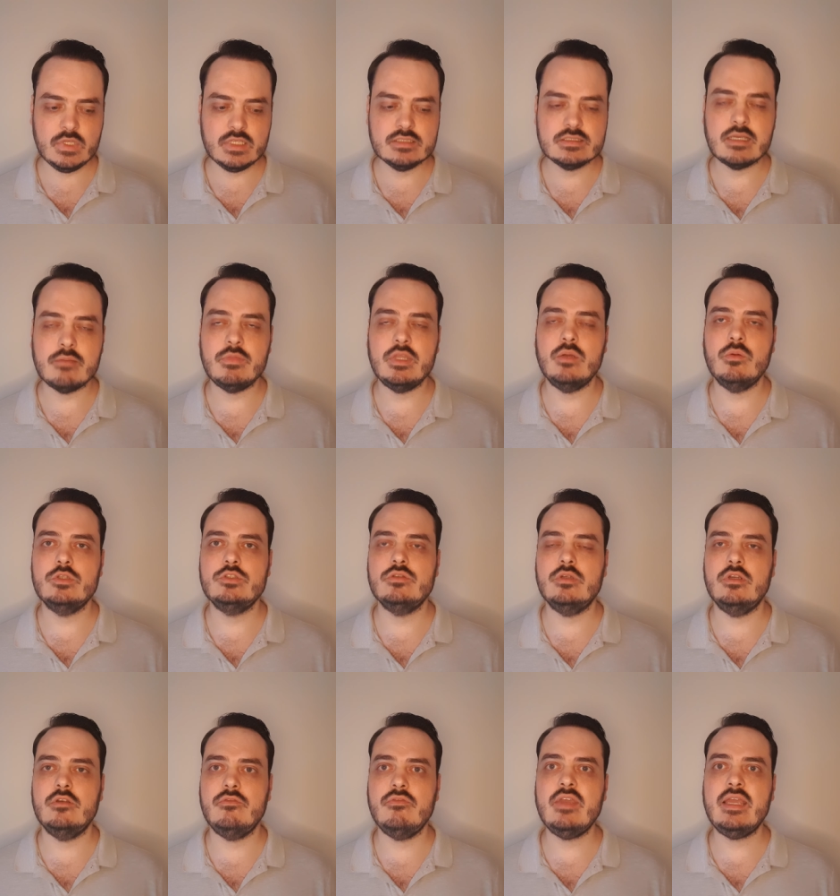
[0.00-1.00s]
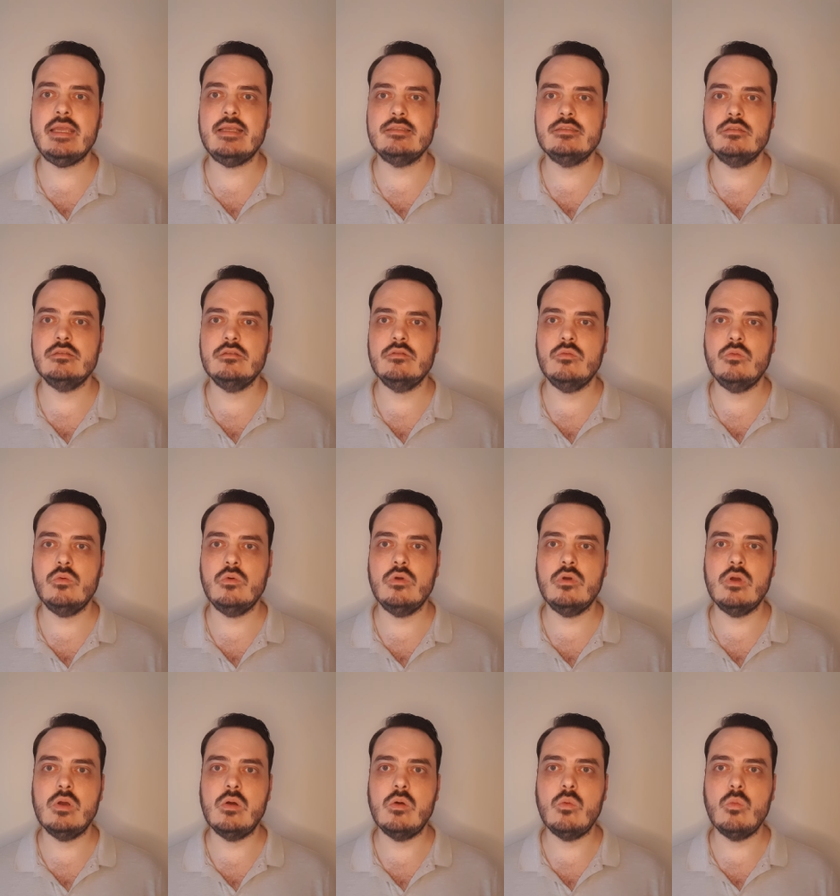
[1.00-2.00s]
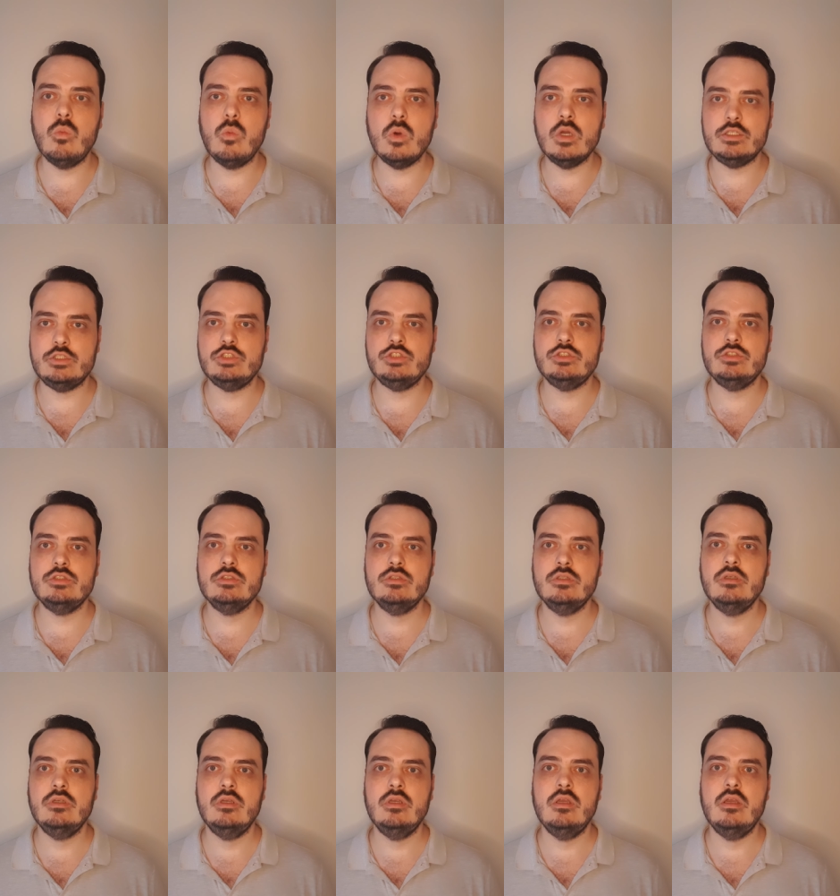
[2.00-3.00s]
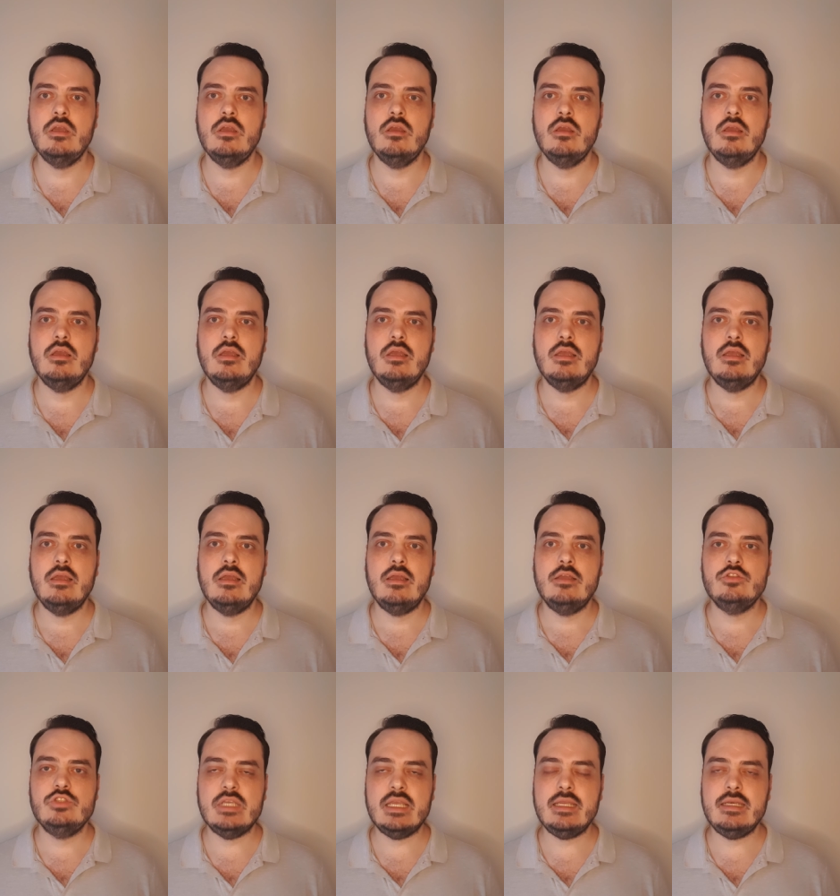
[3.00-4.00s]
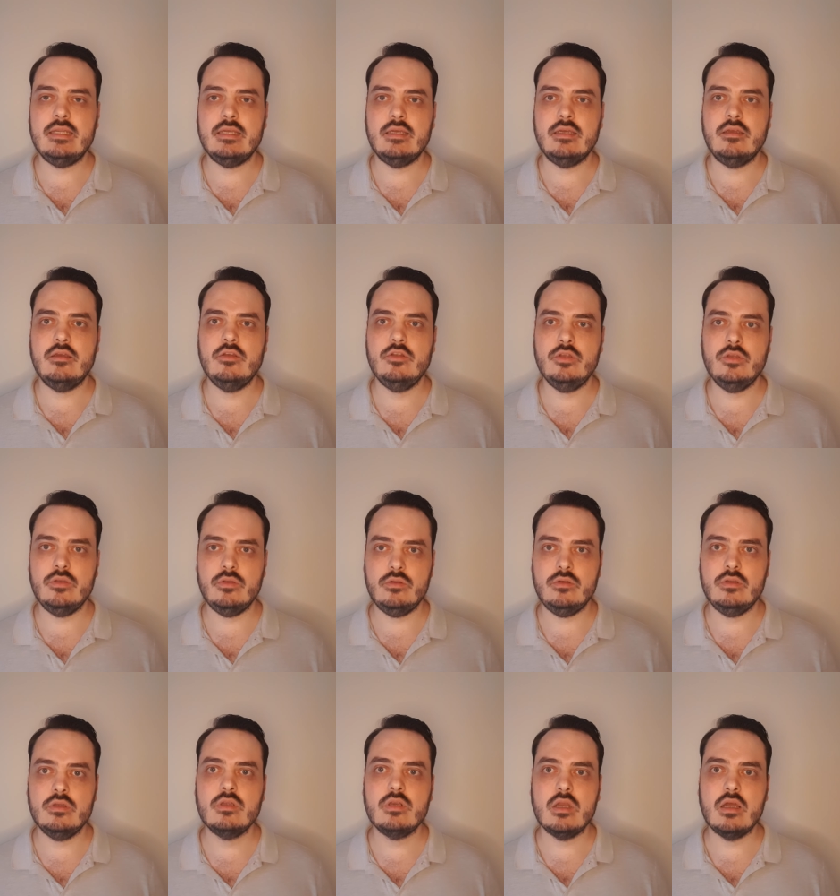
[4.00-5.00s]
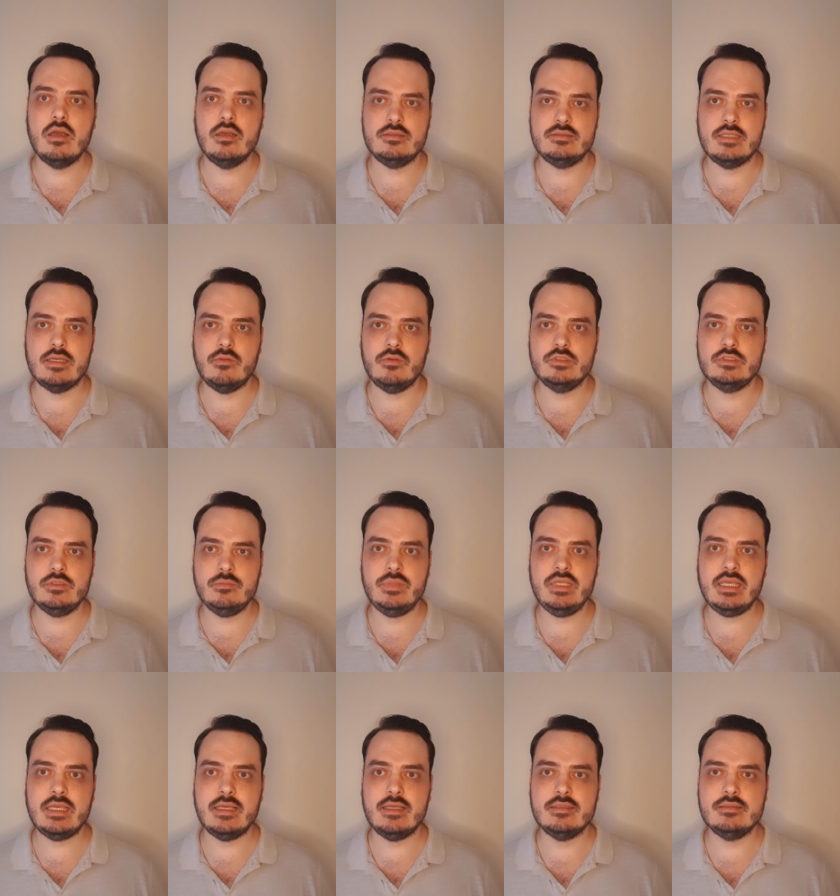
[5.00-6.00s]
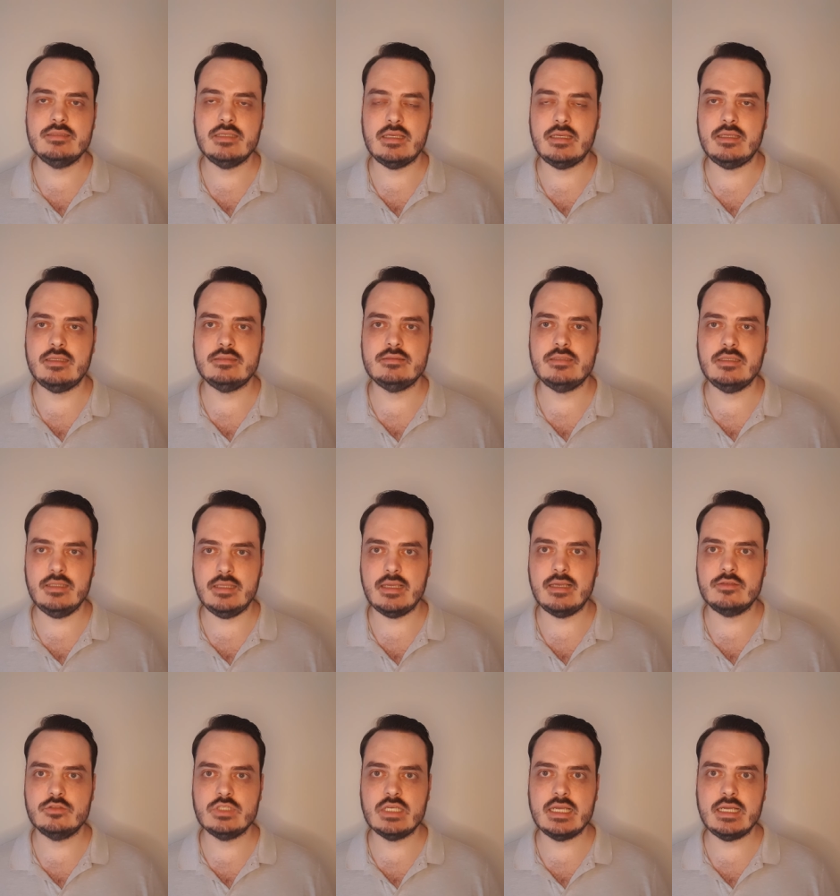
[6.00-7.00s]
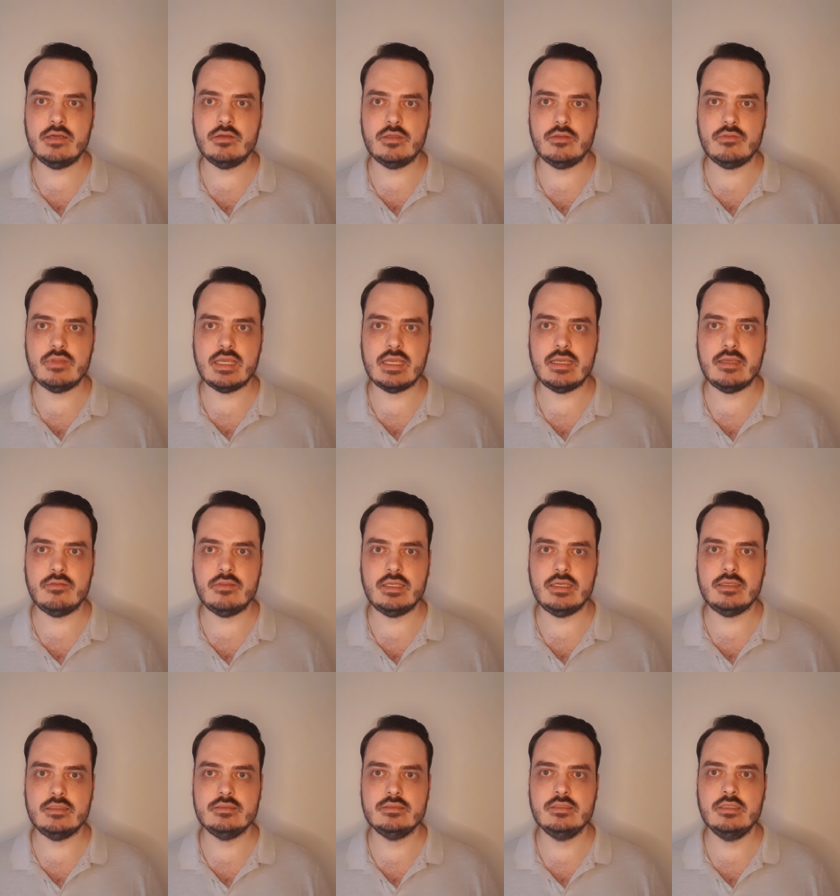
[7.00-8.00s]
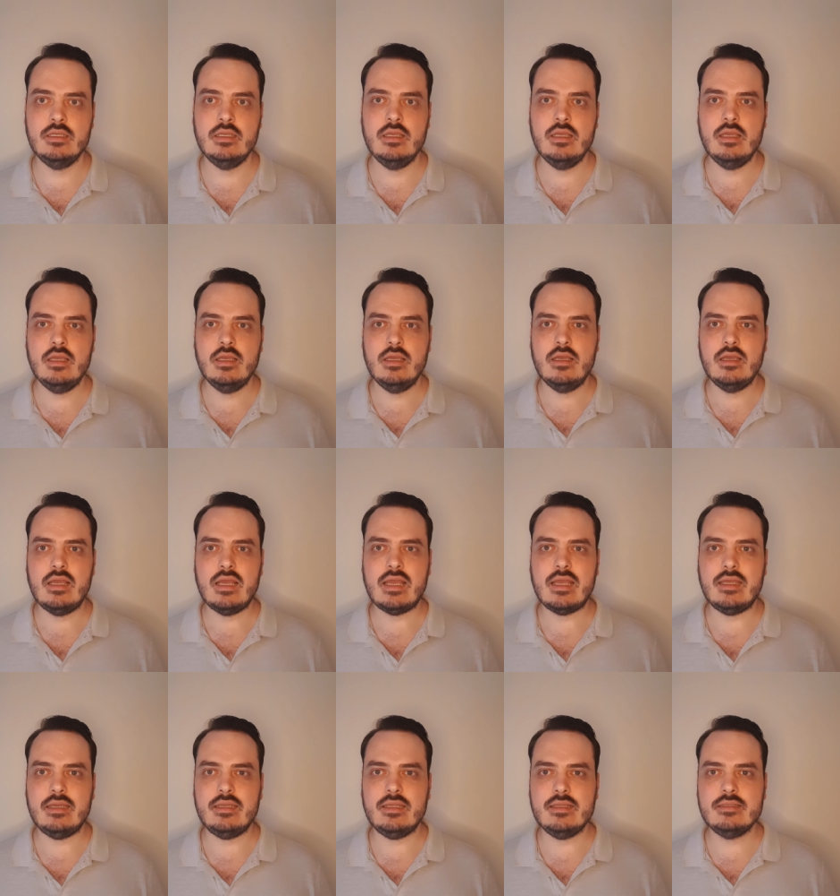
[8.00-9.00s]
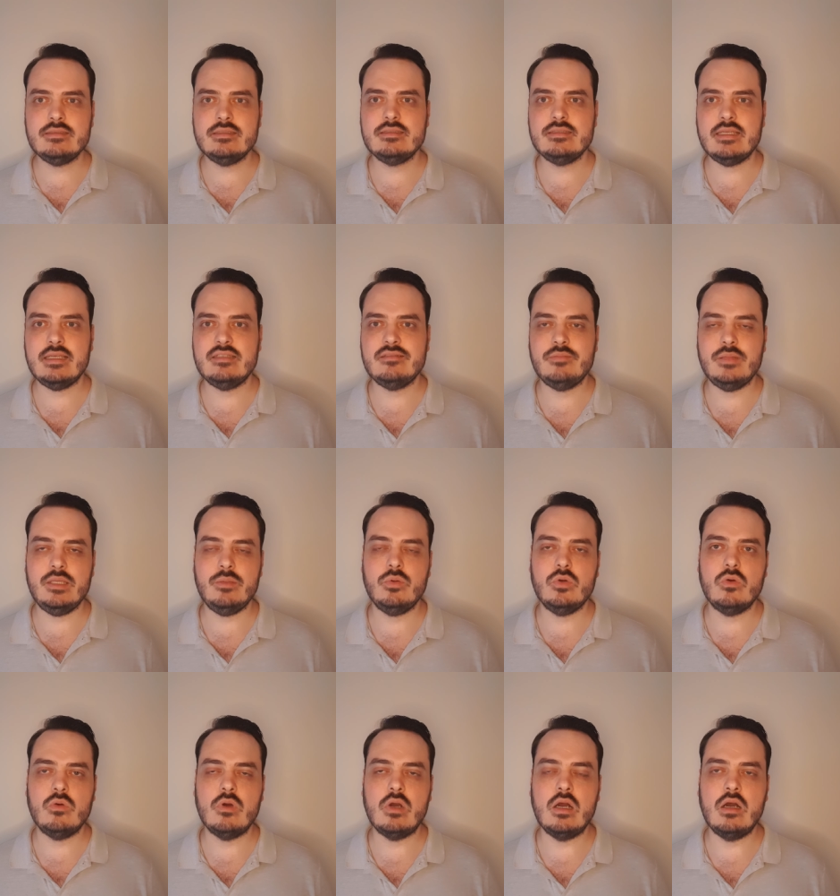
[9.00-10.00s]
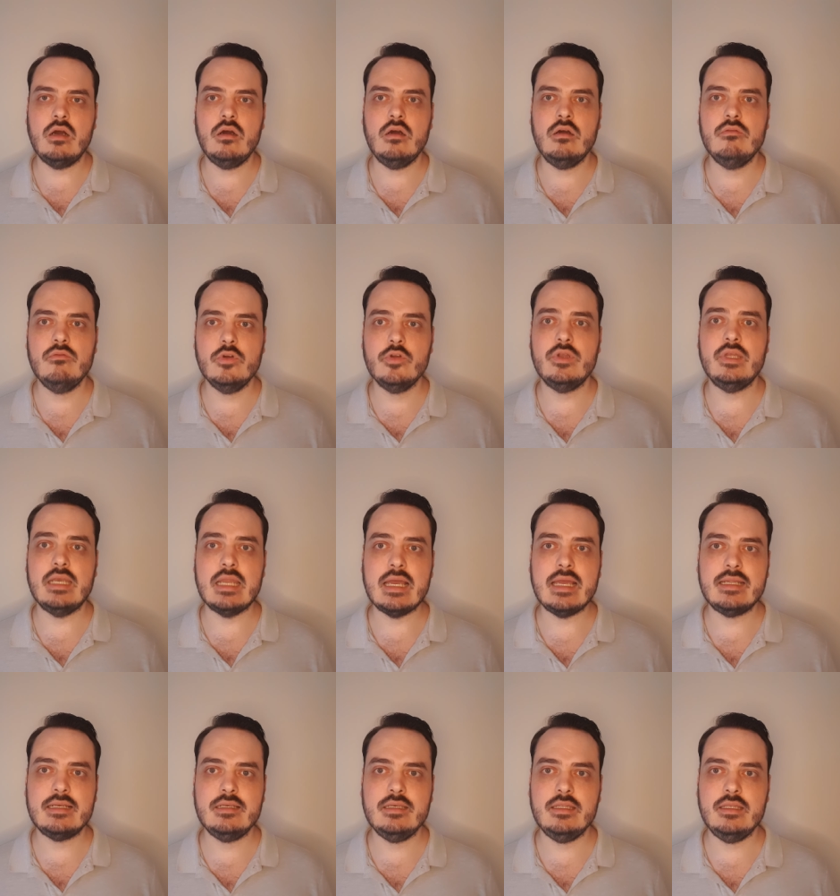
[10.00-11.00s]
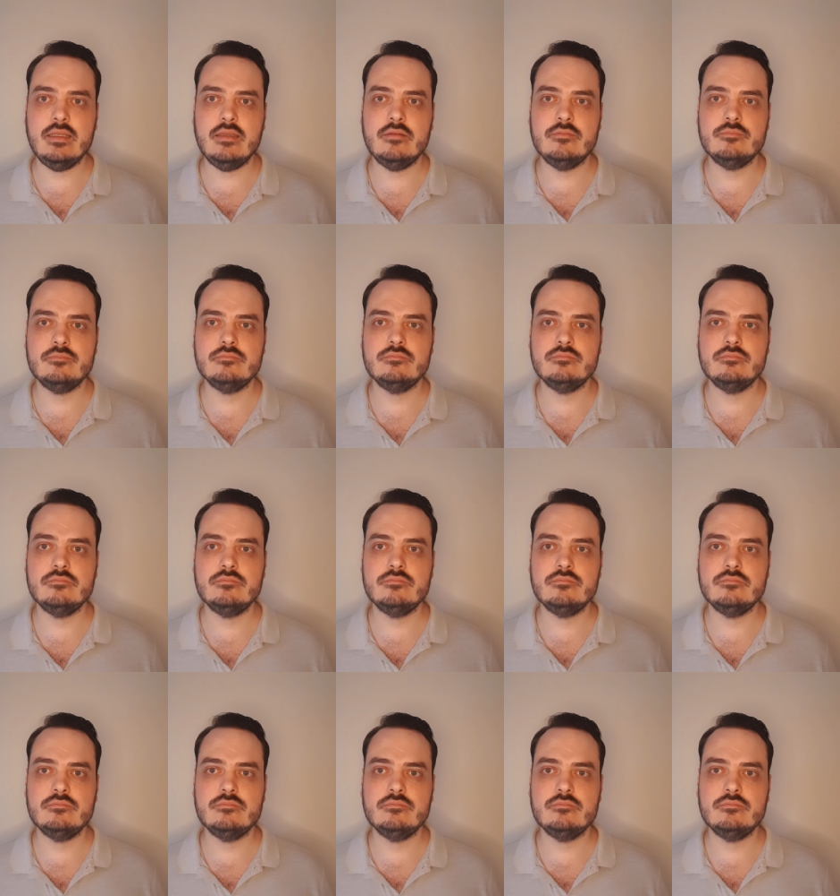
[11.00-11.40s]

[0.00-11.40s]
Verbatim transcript: something which will affect which gender you'd class someone to be as as a young child if they had that. And intersex people are very likely